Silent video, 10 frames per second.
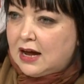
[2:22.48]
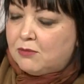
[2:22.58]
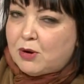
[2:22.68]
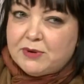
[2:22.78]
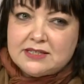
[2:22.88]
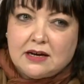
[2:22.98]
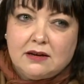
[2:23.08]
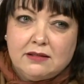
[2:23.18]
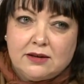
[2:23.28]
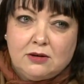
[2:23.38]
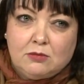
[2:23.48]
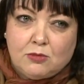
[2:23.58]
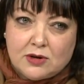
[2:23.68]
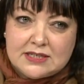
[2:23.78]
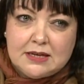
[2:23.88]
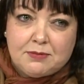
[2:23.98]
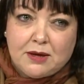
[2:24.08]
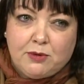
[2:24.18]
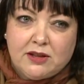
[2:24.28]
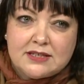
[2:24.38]
And when we dug a little more
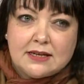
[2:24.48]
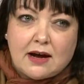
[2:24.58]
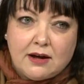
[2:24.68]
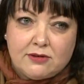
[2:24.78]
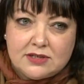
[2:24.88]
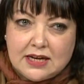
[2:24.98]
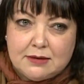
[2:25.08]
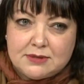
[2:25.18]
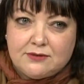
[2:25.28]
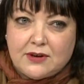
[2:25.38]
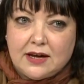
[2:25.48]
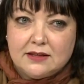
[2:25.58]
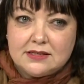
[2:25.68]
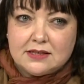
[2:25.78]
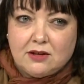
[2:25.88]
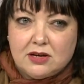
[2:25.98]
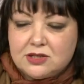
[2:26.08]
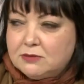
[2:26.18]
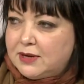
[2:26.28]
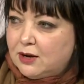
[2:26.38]
deeply, we looked at other types of violence in
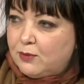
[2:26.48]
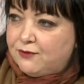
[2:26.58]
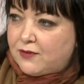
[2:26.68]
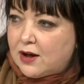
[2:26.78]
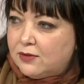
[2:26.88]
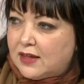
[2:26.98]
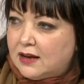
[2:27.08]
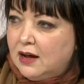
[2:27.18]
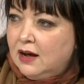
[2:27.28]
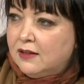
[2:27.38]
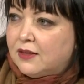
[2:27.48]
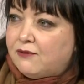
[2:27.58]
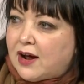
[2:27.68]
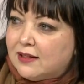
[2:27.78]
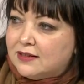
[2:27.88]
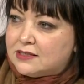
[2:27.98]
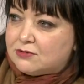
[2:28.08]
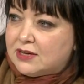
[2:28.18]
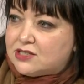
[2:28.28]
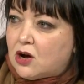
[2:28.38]
long-term care. We found that the
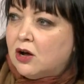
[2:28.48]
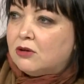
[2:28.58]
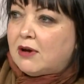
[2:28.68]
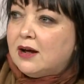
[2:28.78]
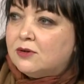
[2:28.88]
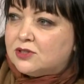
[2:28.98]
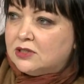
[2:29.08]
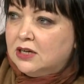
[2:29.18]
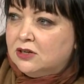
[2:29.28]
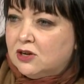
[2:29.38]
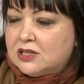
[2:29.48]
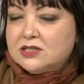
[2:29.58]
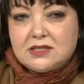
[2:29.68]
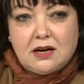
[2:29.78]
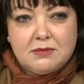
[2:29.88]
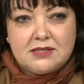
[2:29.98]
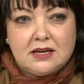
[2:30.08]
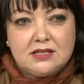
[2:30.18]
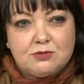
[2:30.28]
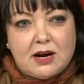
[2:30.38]
violence rates all around, not just
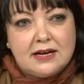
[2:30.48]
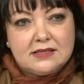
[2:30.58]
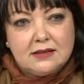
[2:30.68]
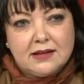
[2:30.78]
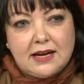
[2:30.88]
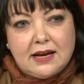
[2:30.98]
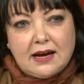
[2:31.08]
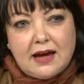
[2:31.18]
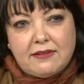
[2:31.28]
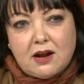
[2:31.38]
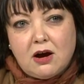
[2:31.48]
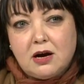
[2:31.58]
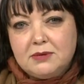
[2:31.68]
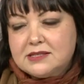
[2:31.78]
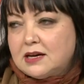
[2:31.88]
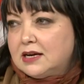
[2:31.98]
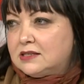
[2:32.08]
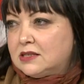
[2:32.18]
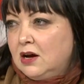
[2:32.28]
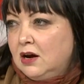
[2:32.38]
homicides, were escalating, and that
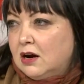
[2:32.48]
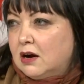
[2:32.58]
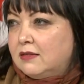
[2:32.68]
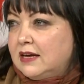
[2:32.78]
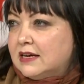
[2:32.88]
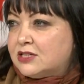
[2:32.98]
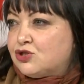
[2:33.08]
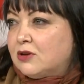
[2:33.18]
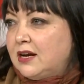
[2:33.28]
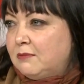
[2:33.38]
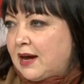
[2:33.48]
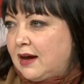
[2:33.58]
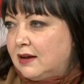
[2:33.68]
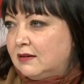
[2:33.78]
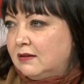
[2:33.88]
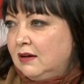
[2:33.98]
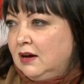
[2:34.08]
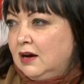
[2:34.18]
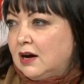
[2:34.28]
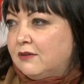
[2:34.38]
homicides are the extreme end
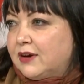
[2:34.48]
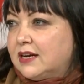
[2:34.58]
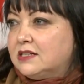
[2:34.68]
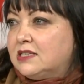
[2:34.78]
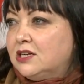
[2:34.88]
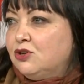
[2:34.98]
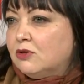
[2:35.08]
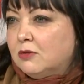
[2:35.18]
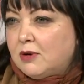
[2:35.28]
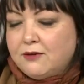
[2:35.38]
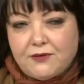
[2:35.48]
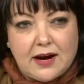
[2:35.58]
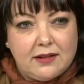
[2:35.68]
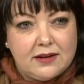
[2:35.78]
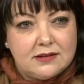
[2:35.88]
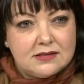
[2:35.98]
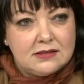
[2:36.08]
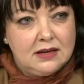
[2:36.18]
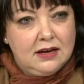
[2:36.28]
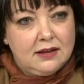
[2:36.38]
of a continuum of
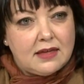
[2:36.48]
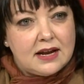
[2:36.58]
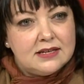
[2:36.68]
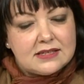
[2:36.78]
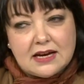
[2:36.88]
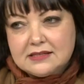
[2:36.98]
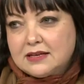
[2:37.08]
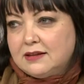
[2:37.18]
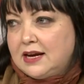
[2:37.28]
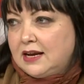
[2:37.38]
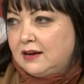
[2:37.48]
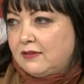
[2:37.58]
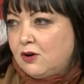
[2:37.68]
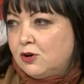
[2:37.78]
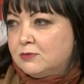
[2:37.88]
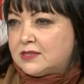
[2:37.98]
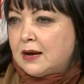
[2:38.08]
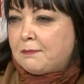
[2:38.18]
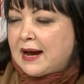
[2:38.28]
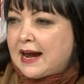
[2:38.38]
violence that is escalating in the homes,
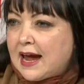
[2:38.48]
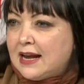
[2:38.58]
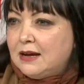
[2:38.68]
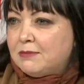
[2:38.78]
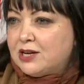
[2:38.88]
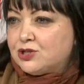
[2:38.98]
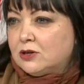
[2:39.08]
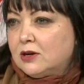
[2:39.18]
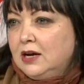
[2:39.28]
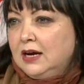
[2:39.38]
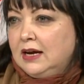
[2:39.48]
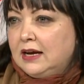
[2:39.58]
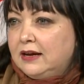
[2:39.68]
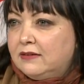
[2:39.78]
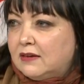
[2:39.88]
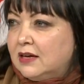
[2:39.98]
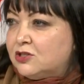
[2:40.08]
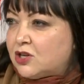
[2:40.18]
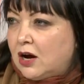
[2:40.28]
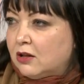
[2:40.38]
and by any measure is
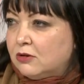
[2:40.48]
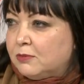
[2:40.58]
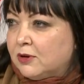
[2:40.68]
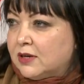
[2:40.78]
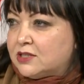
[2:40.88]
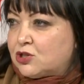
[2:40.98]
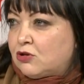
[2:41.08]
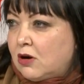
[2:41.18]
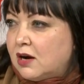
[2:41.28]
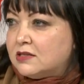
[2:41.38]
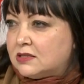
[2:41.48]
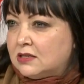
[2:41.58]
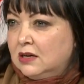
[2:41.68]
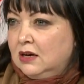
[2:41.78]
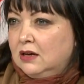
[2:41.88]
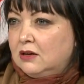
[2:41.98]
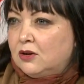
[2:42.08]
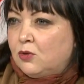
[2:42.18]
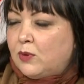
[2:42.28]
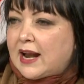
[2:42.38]
intolerable. It's crossed,
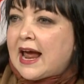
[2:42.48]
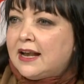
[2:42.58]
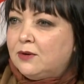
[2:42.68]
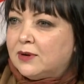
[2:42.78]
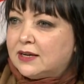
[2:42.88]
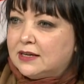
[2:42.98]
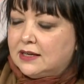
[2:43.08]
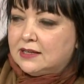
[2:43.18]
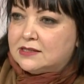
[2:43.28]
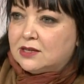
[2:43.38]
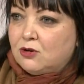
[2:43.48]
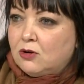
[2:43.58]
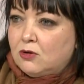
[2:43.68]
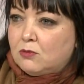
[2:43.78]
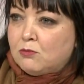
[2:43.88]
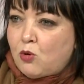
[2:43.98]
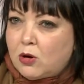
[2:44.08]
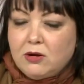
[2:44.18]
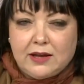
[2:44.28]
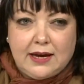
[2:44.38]
what anyone can consider
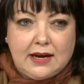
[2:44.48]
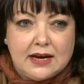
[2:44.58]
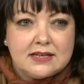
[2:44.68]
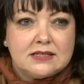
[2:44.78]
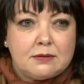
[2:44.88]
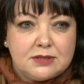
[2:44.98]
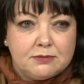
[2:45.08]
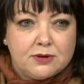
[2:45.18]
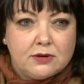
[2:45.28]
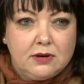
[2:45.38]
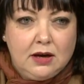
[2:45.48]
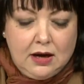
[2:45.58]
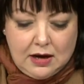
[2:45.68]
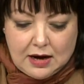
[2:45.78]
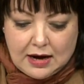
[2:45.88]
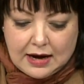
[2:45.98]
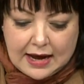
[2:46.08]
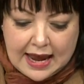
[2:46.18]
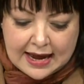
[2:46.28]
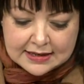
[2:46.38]
morally acceptable,
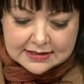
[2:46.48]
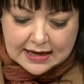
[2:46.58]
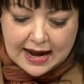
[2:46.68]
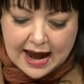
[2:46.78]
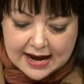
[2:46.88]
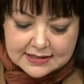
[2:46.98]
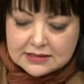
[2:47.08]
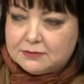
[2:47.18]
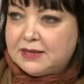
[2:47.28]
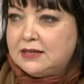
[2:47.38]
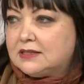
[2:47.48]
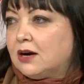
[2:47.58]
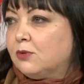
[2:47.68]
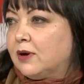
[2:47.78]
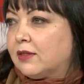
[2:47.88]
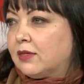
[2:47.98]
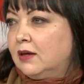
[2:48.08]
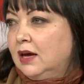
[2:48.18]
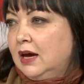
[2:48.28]
and has to be dealt with.